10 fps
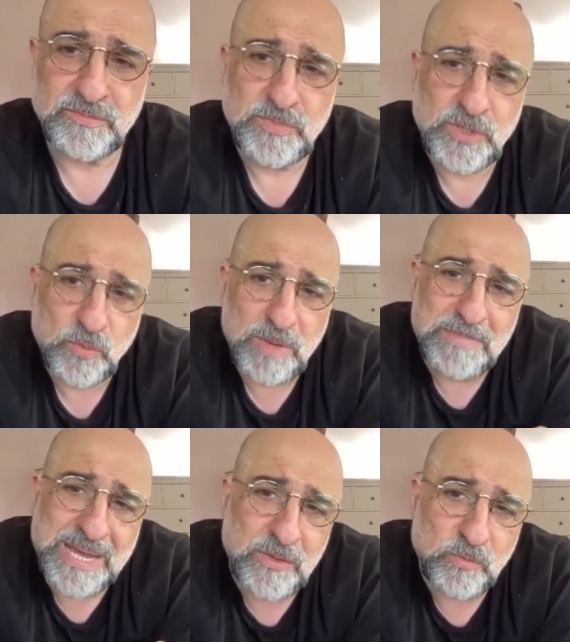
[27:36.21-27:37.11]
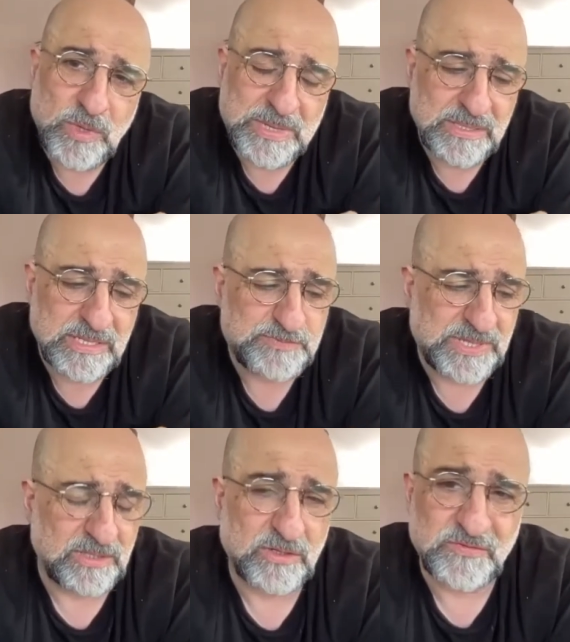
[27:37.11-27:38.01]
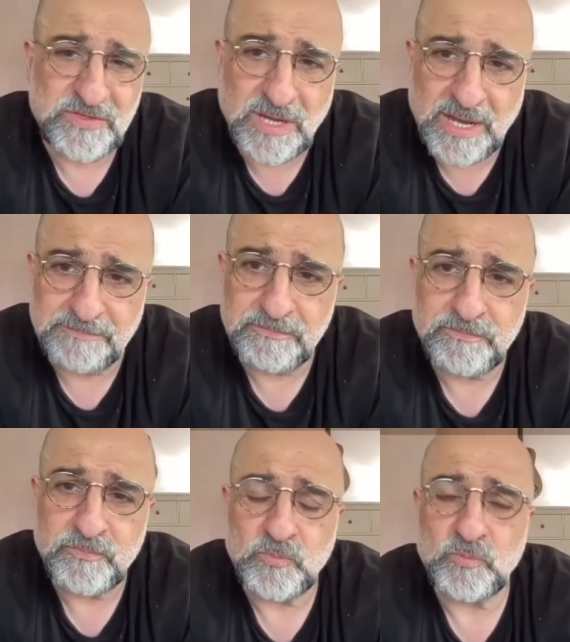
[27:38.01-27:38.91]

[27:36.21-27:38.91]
we're men and women, they spend a lot of time,